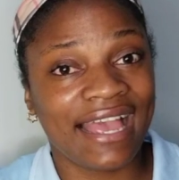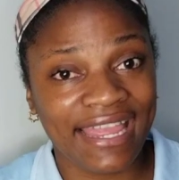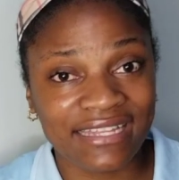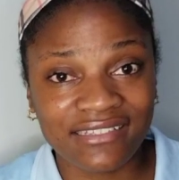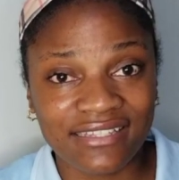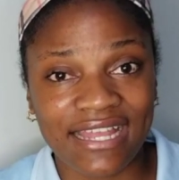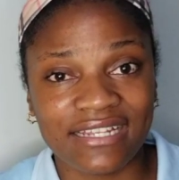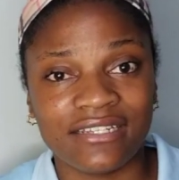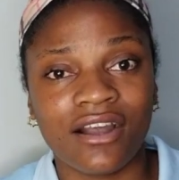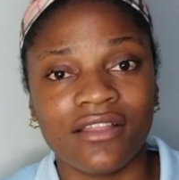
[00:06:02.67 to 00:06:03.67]
I
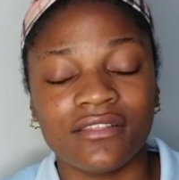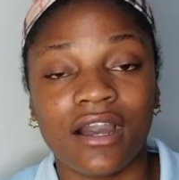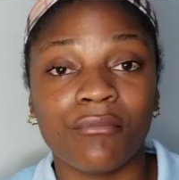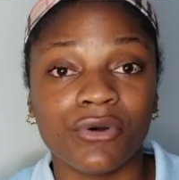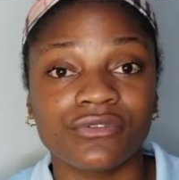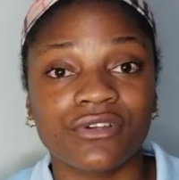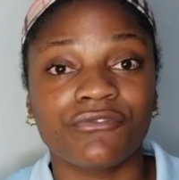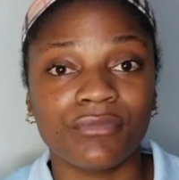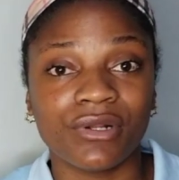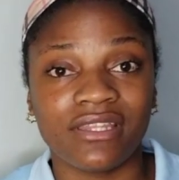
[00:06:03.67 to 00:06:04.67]
decided on the amount of
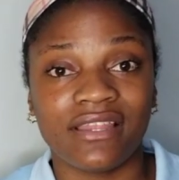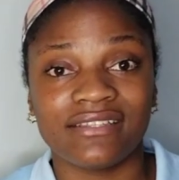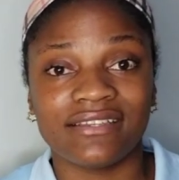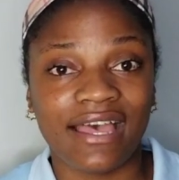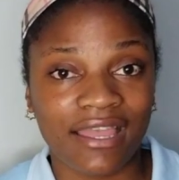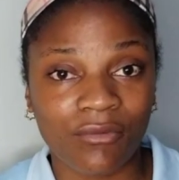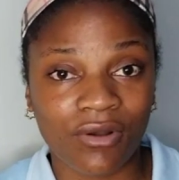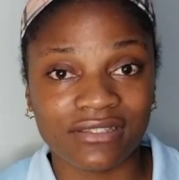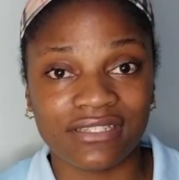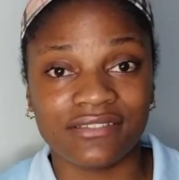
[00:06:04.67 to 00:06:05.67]
money that I
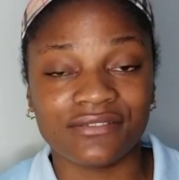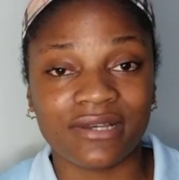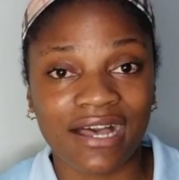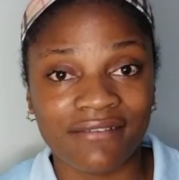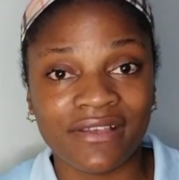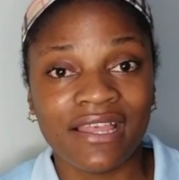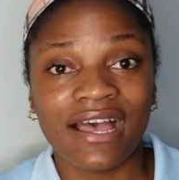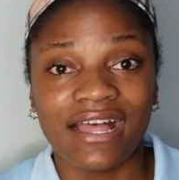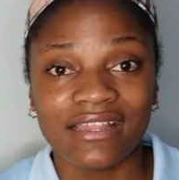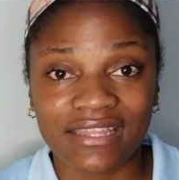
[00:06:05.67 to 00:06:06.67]
wanted to have
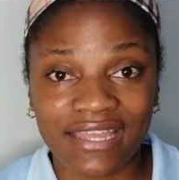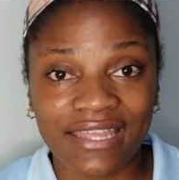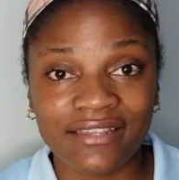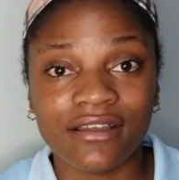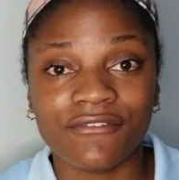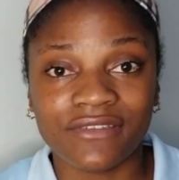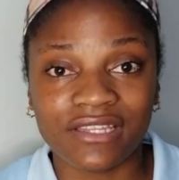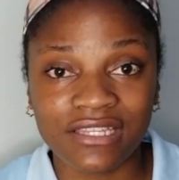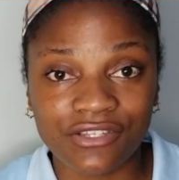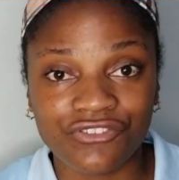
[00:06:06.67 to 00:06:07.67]
at the end of
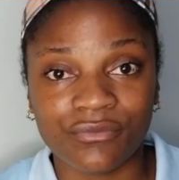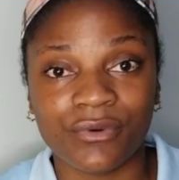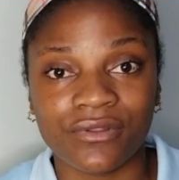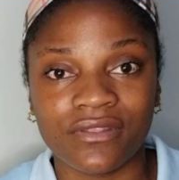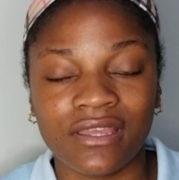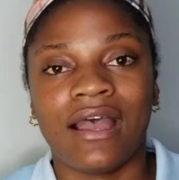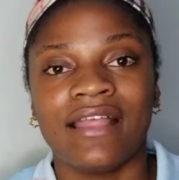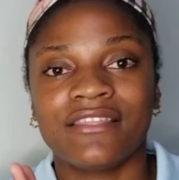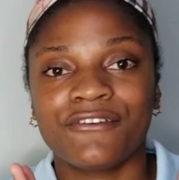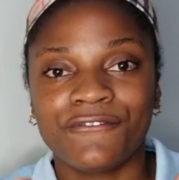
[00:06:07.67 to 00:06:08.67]
each month. And
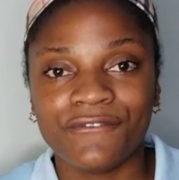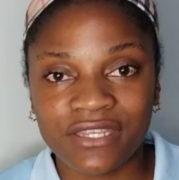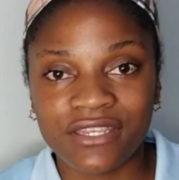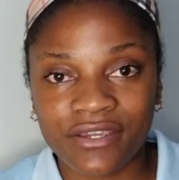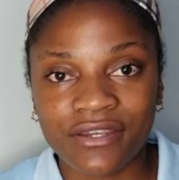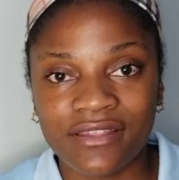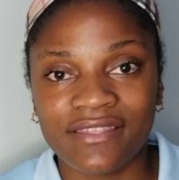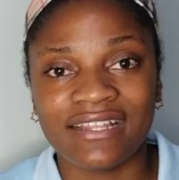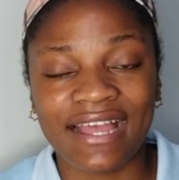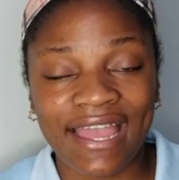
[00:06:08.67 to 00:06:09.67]
the figure
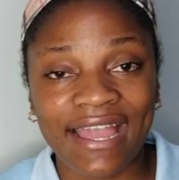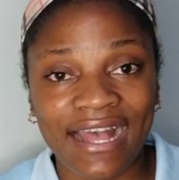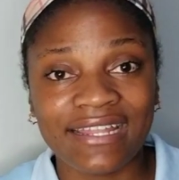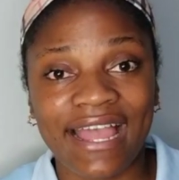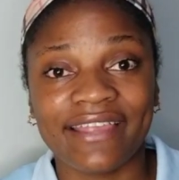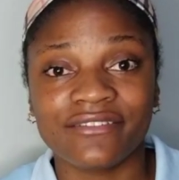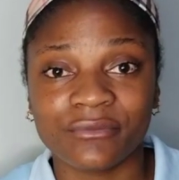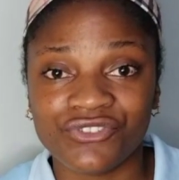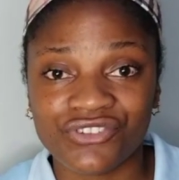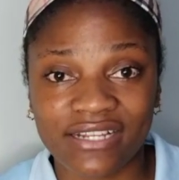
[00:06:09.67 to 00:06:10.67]
that I had, I
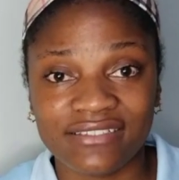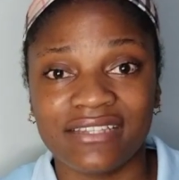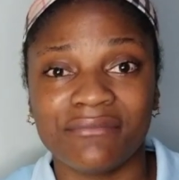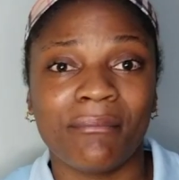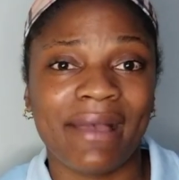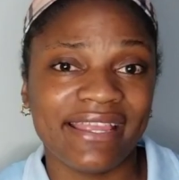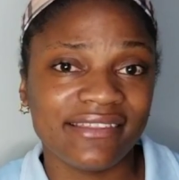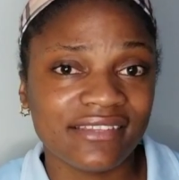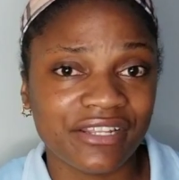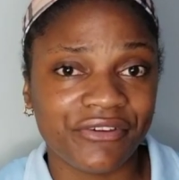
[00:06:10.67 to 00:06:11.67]
subtracted my
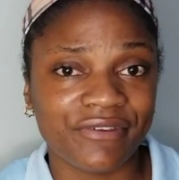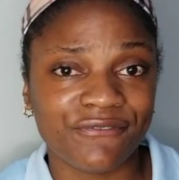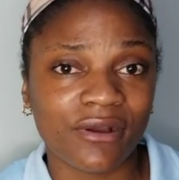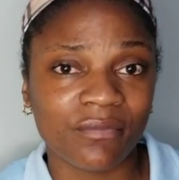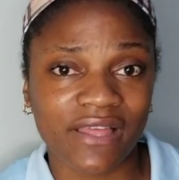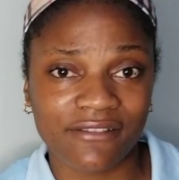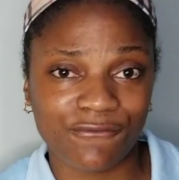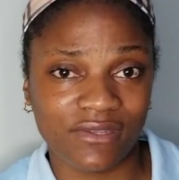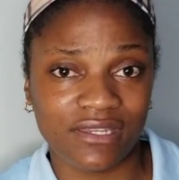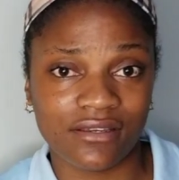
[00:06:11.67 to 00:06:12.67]
salary from that
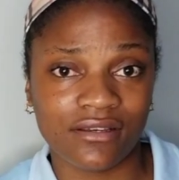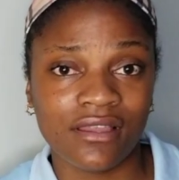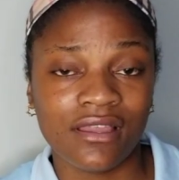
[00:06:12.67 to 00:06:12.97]
figure.